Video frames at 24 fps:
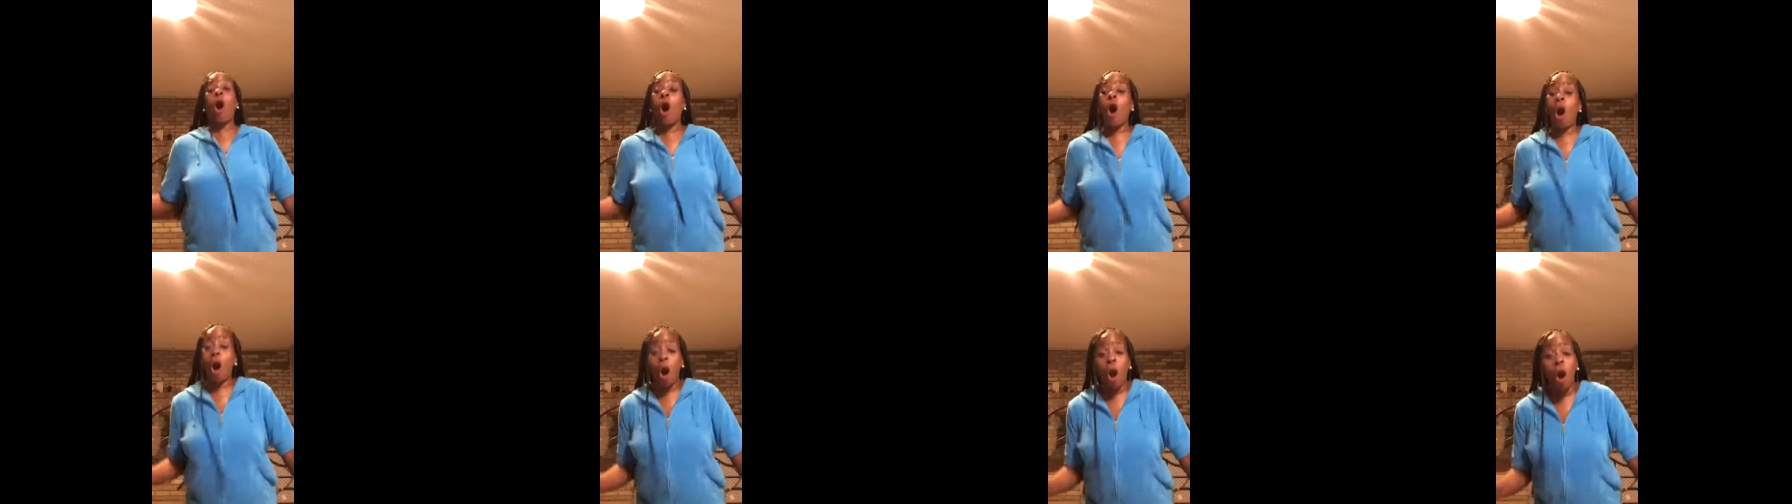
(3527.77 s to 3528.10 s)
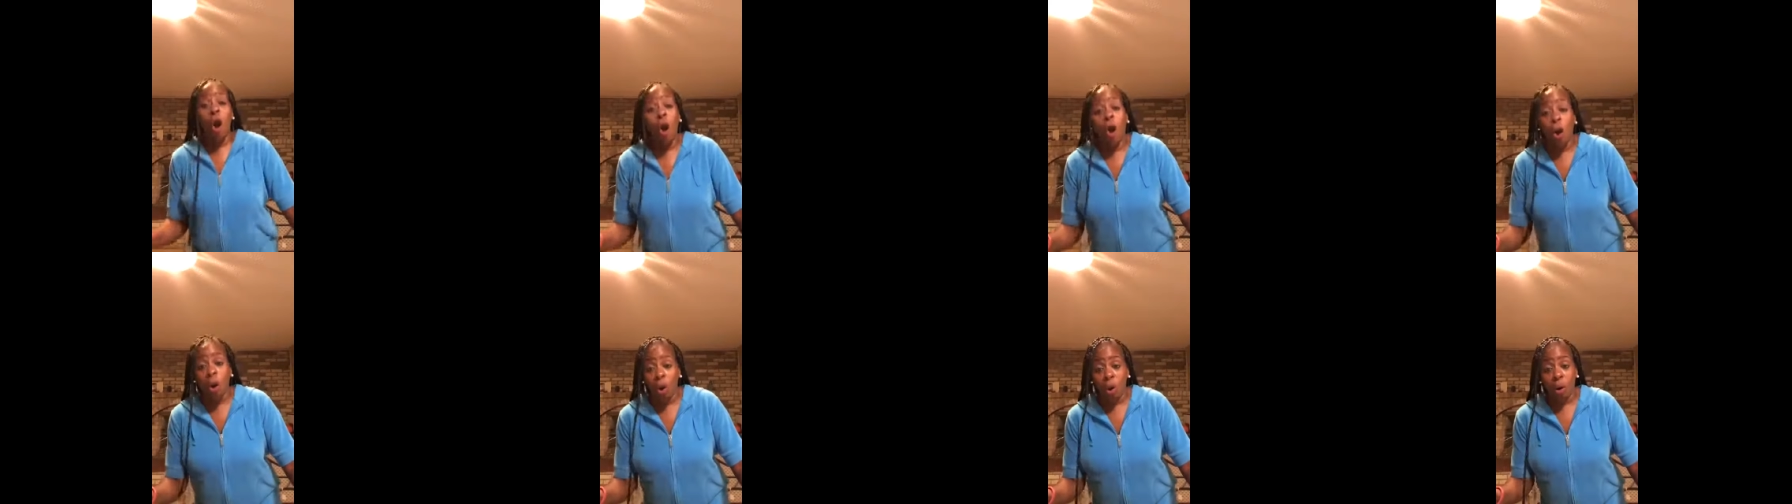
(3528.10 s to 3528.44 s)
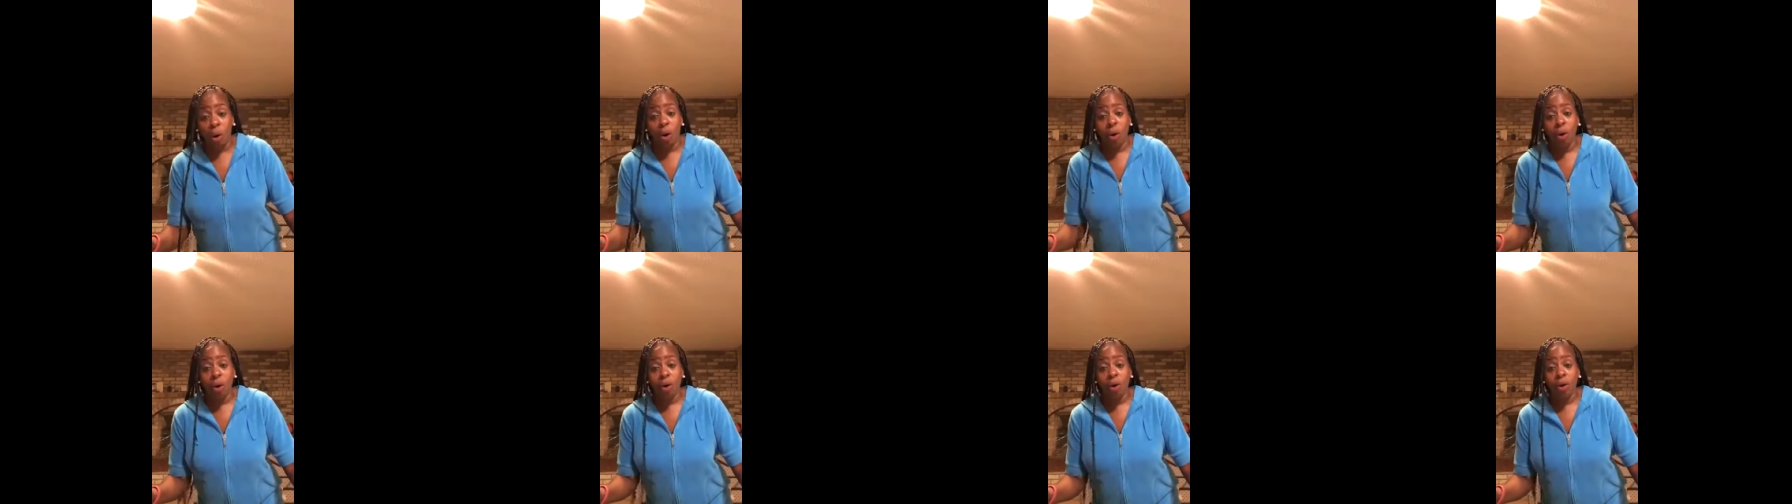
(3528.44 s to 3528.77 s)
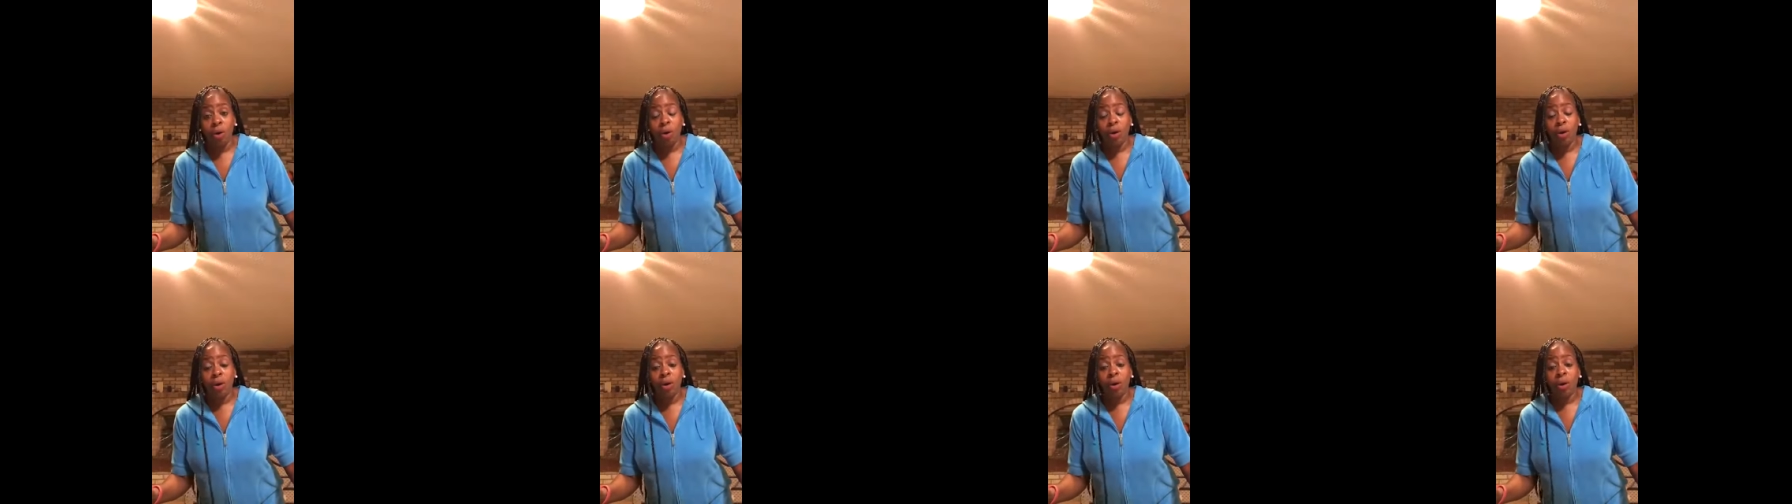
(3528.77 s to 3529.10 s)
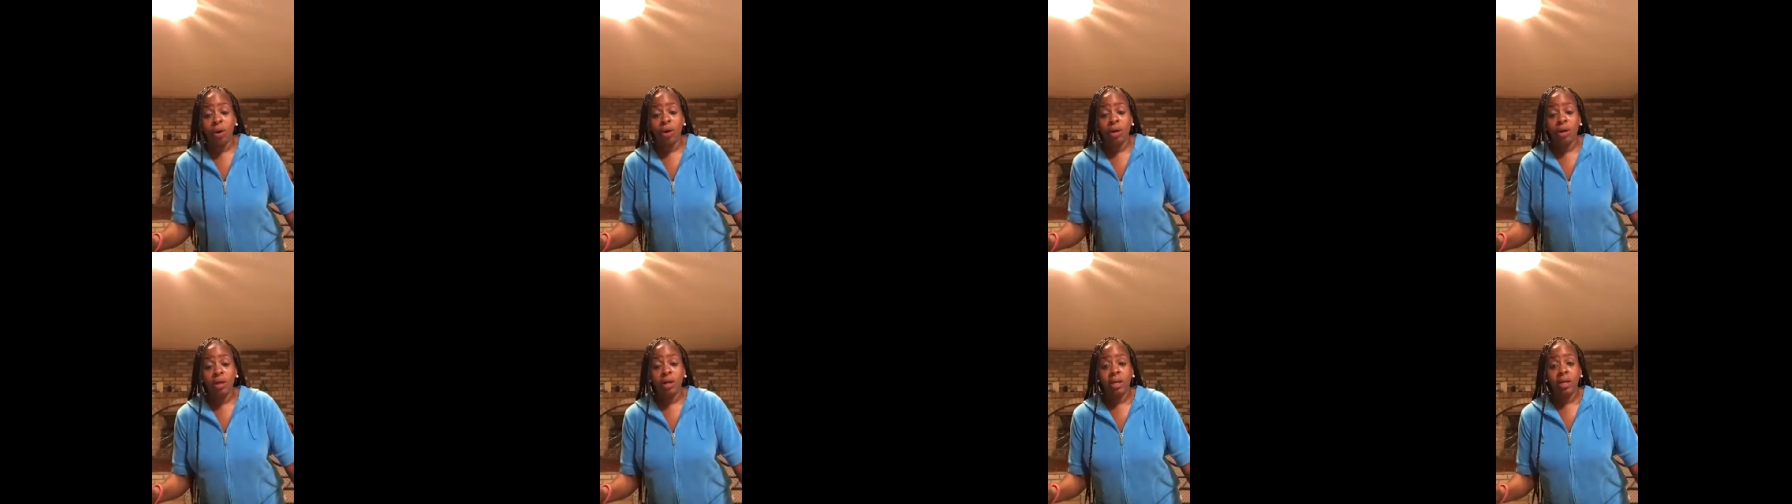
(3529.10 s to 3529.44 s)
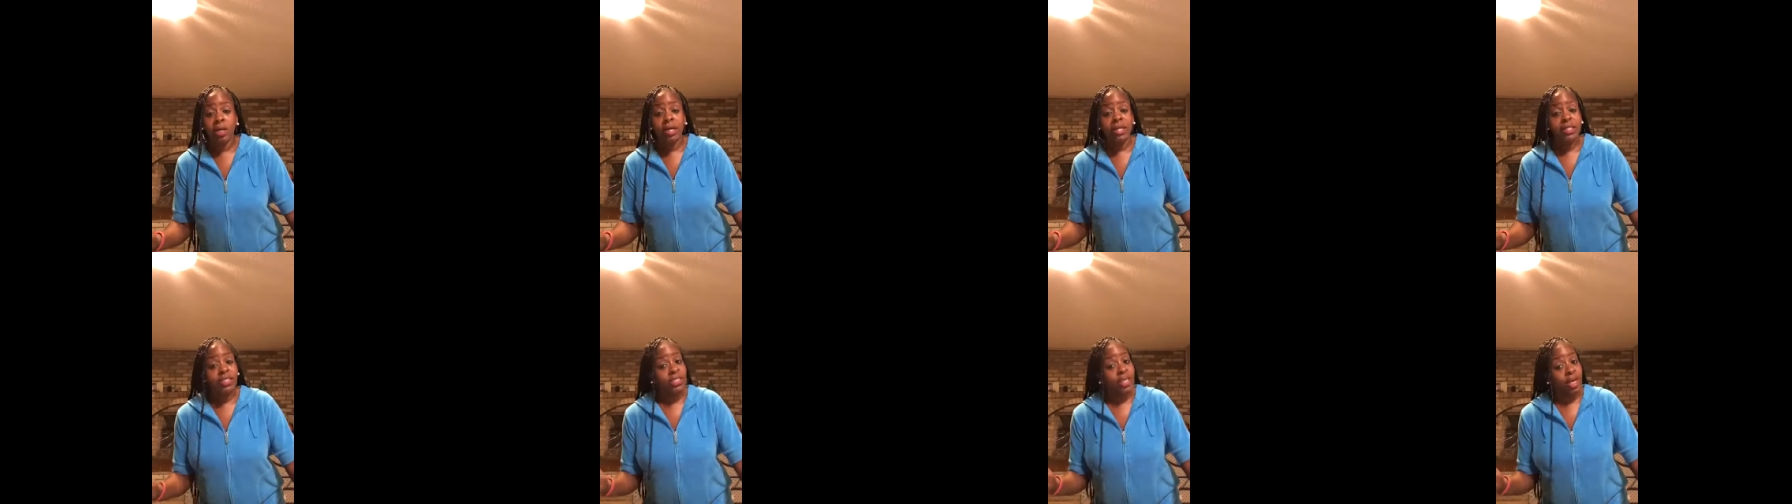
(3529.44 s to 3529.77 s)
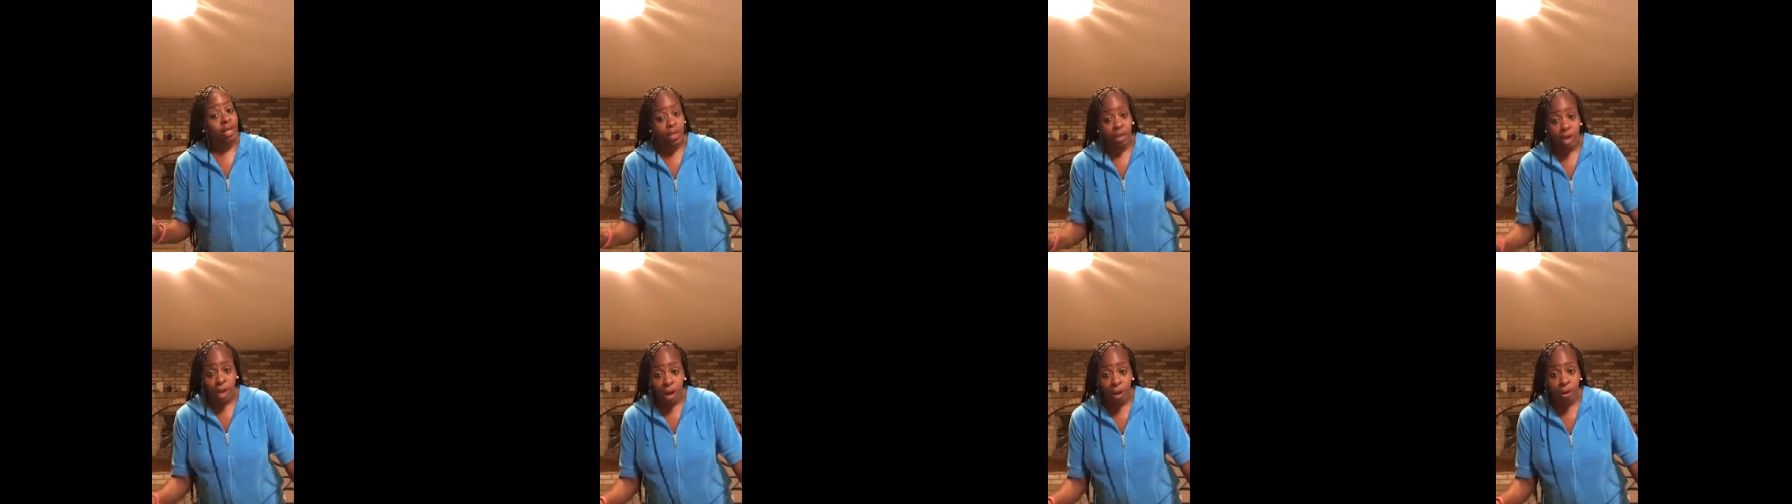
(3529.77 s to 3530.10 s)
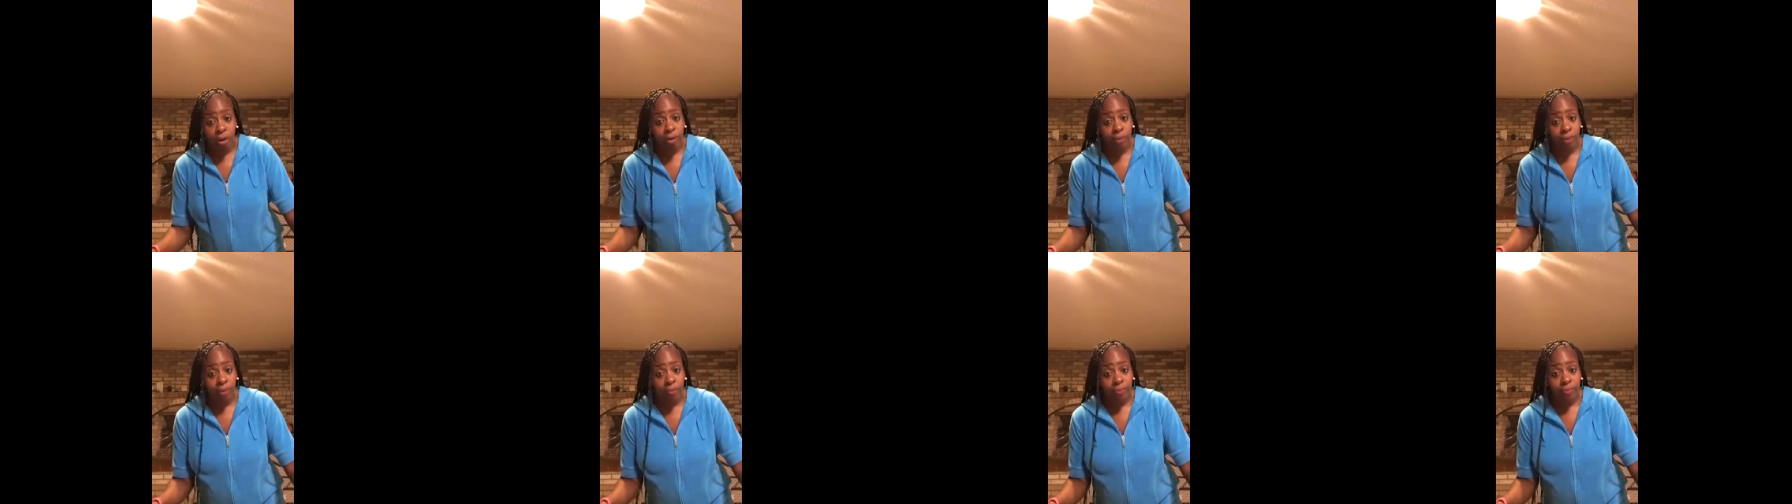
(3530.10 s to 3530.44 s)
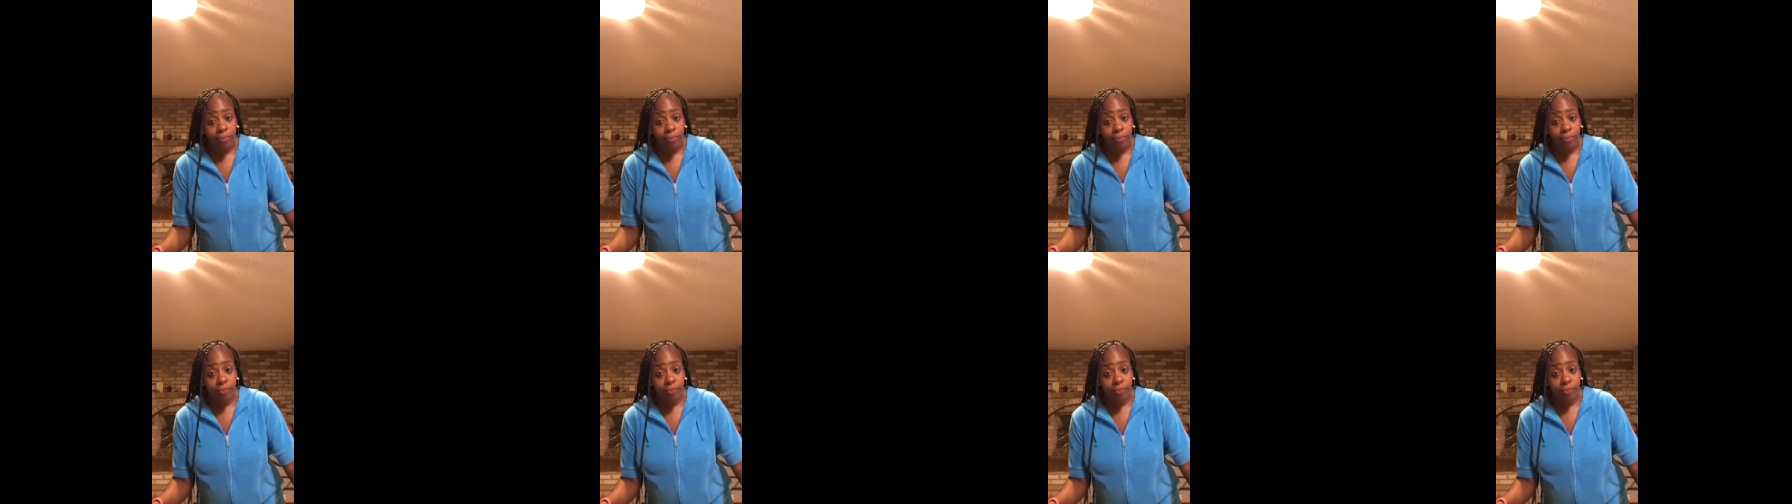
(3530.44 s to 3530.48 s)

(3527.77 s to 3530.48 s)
all to go,